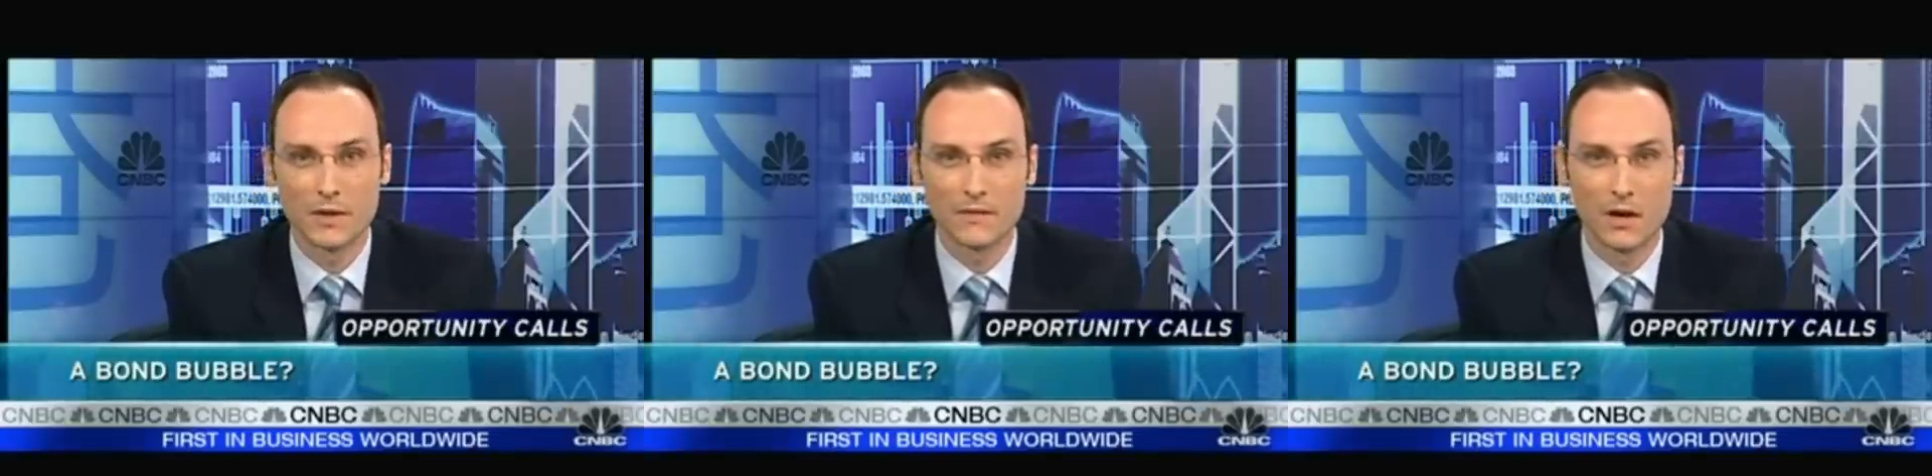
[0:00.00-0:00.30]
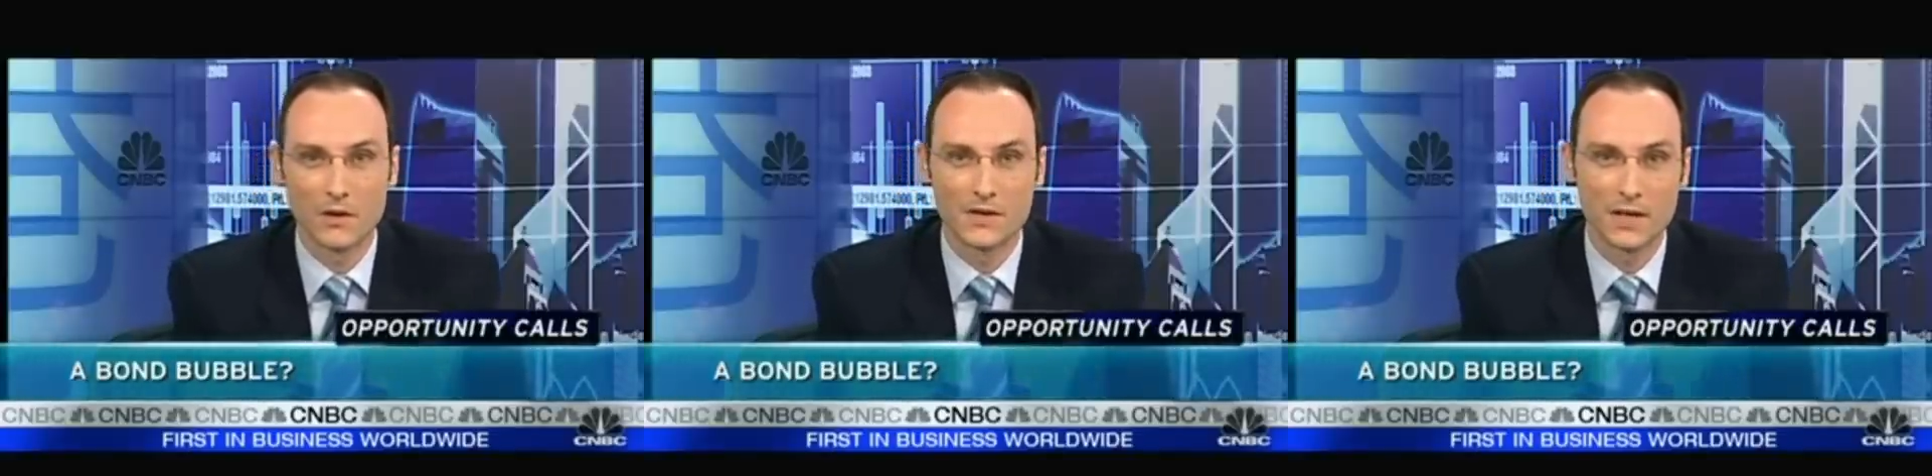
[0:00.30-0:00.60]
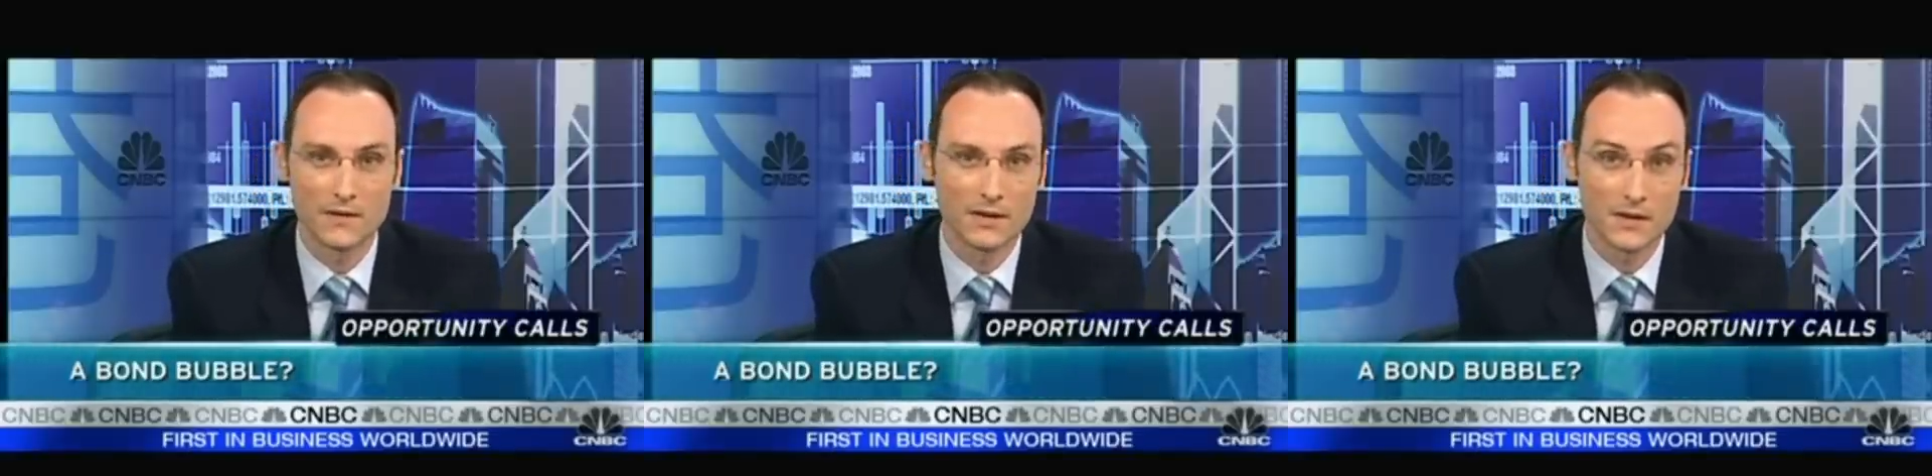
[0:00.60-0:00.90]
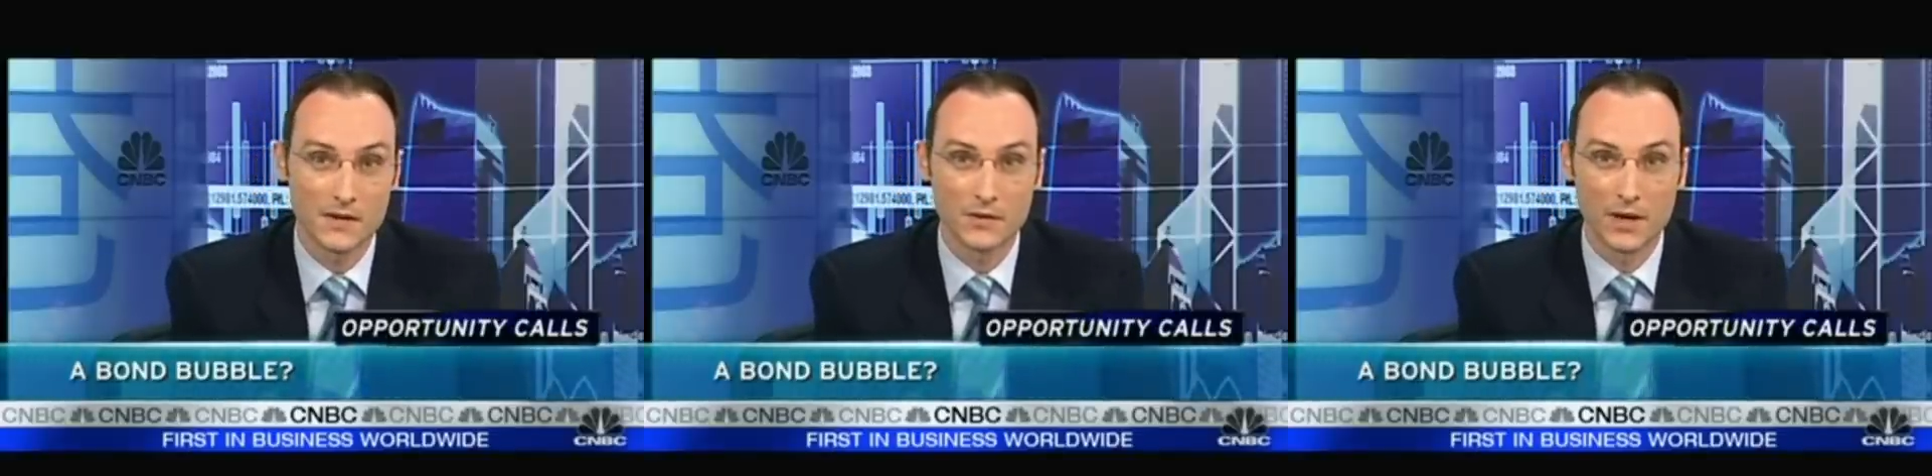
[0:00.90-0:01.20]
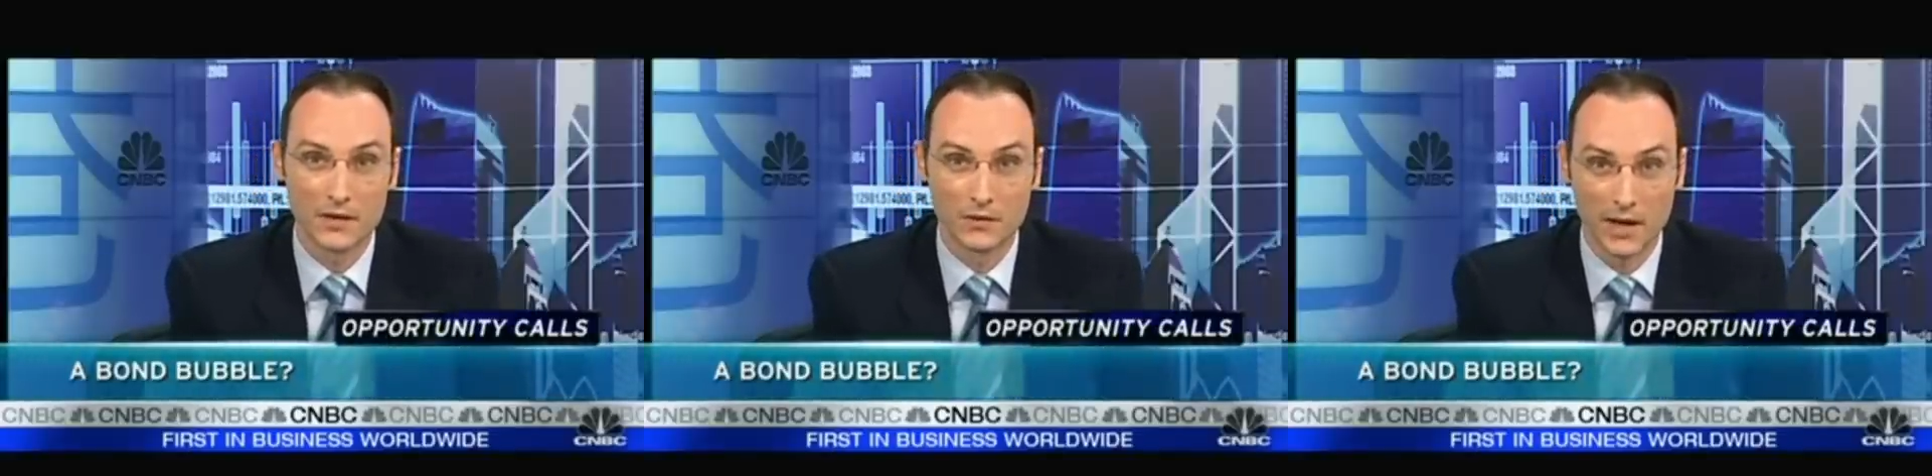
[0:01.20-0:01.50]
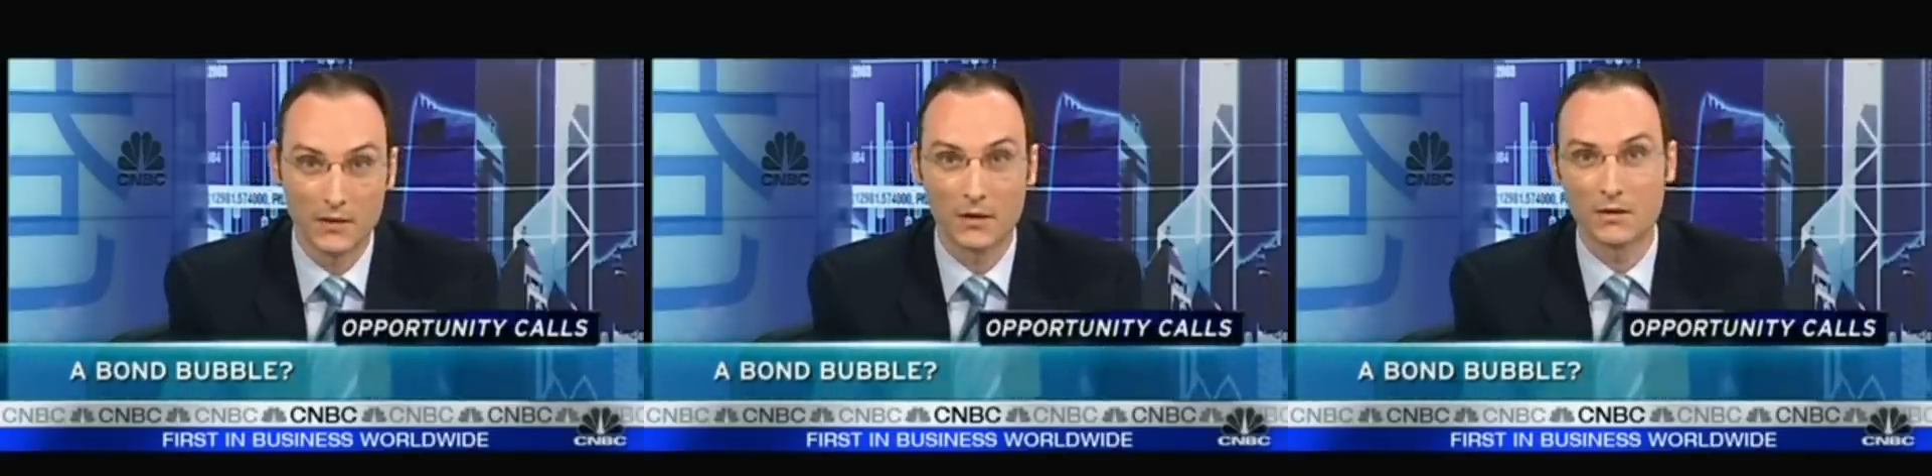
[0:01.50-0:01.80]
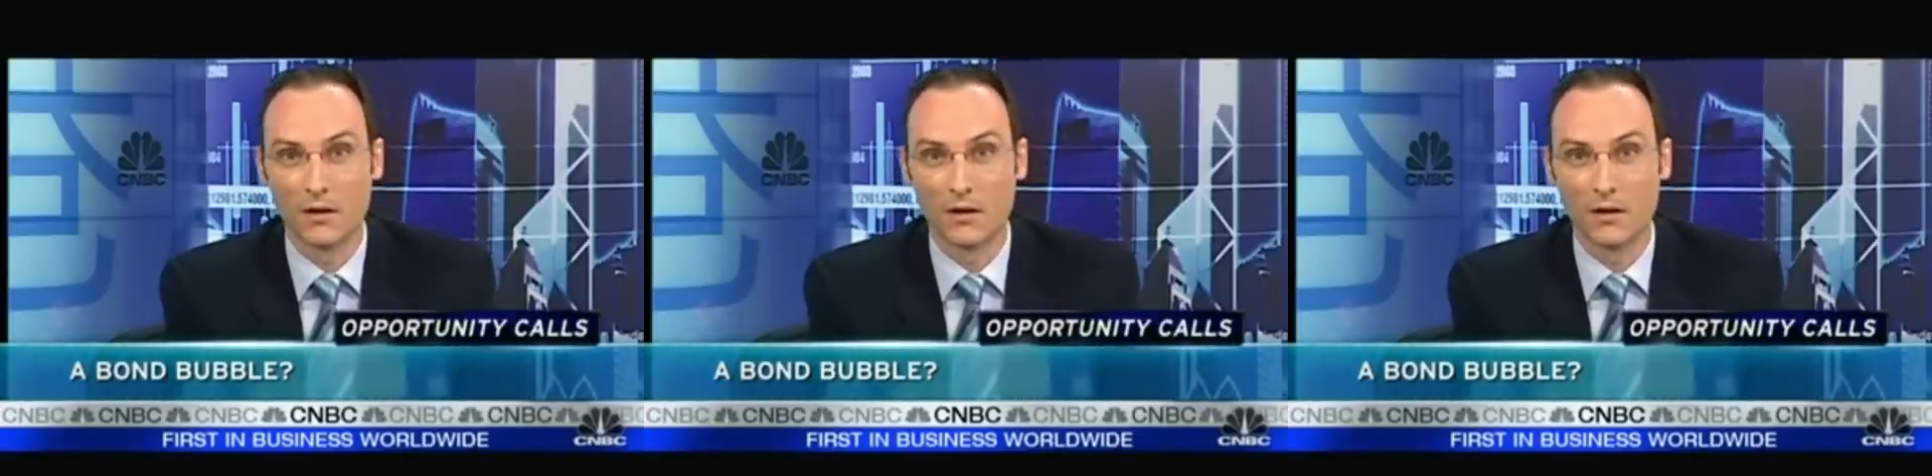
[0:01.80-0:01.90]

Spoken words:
We have now a 17th straight record